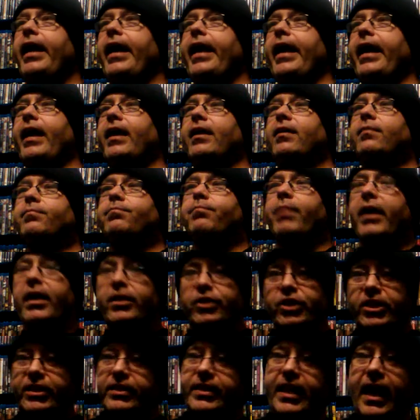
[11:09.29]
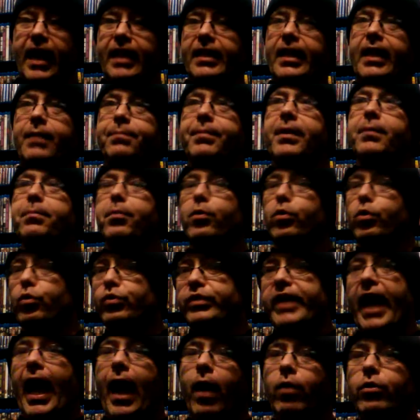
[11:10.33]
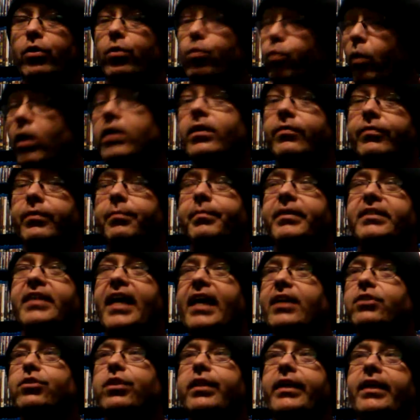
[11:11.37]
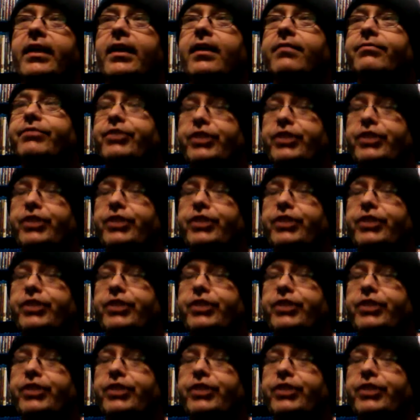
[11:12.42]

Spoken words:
And but she's got like people who doubt her. One of them is actually